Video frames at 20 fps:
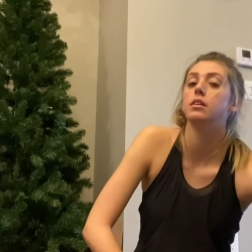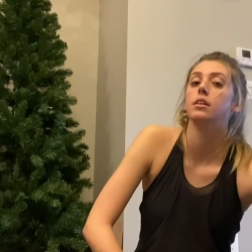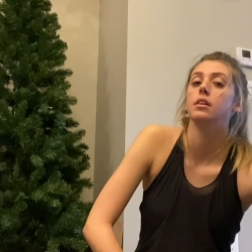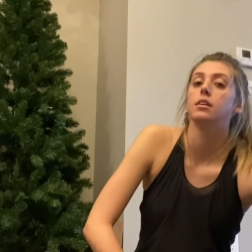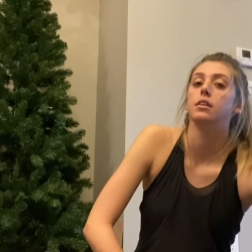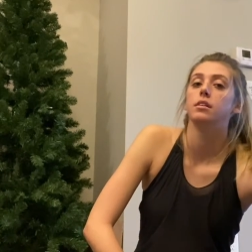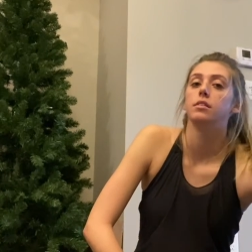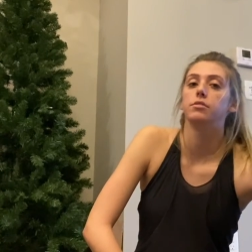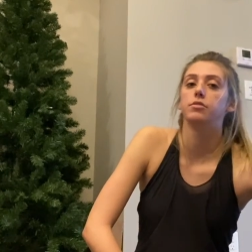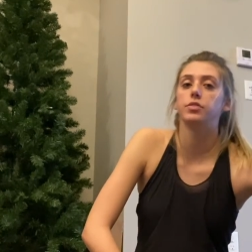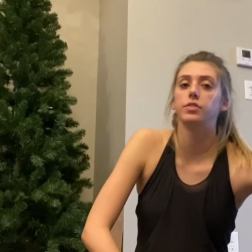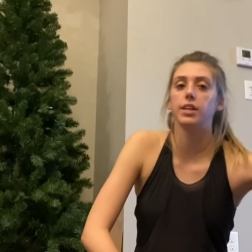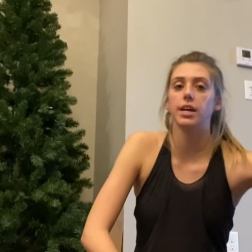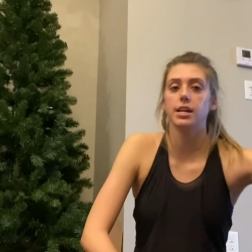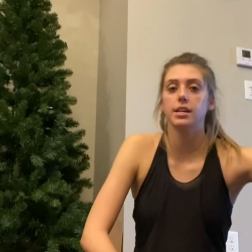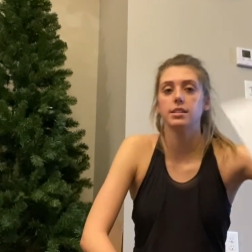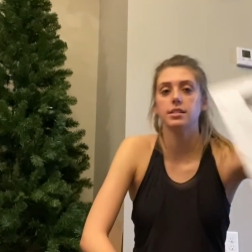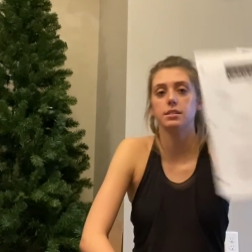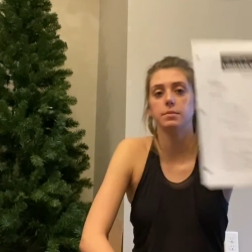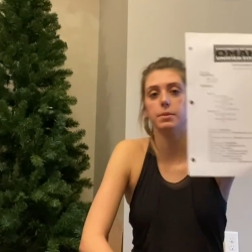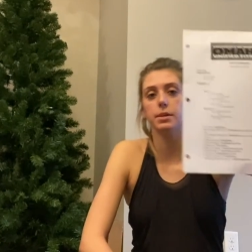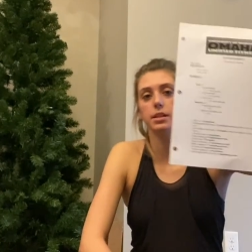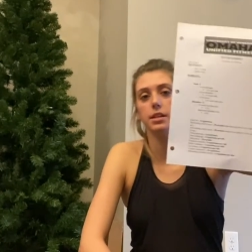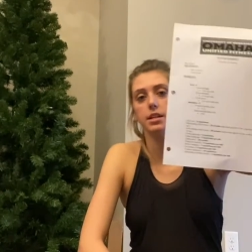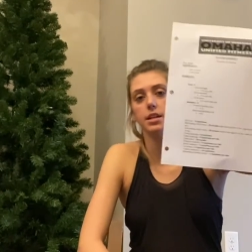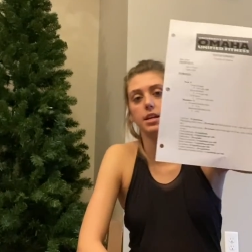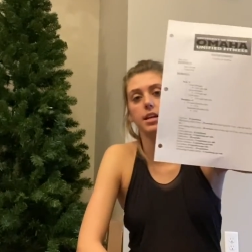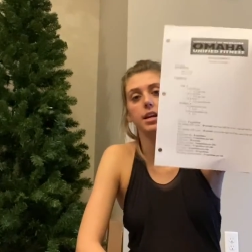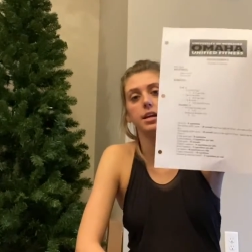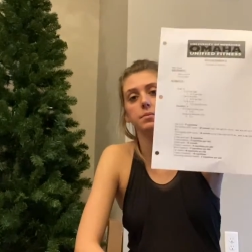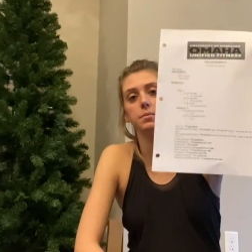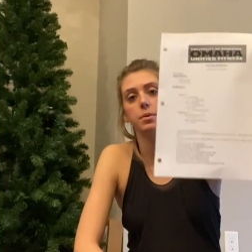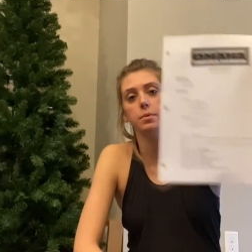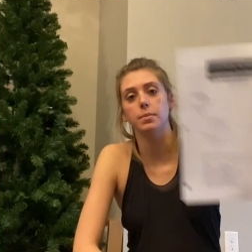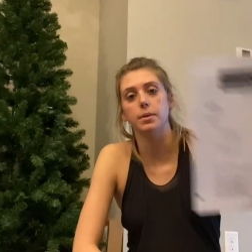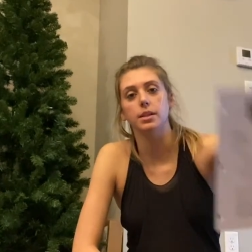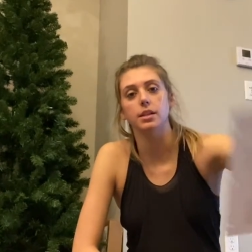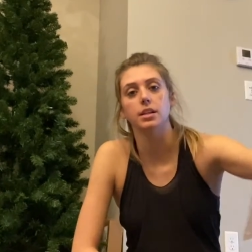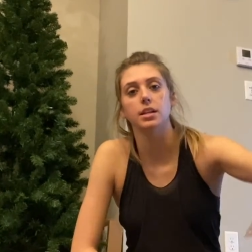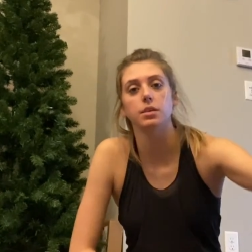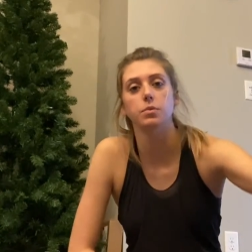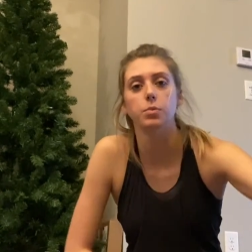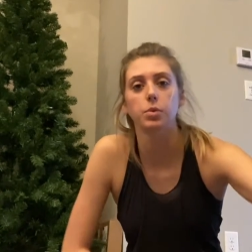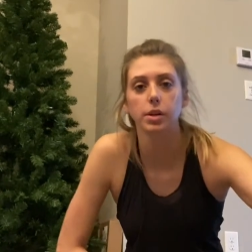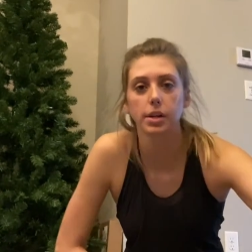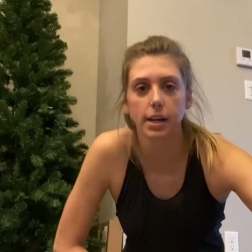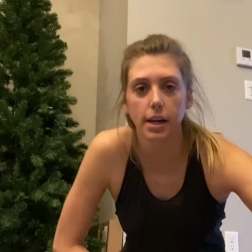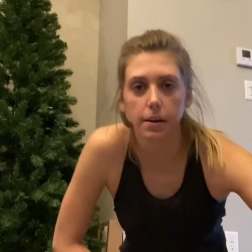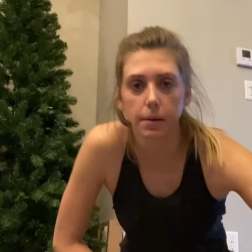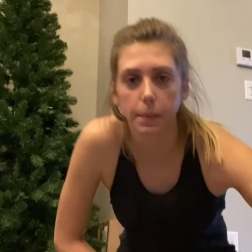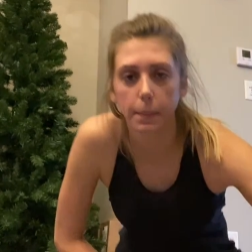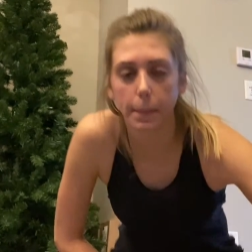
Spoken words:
flexibility and mobility workout.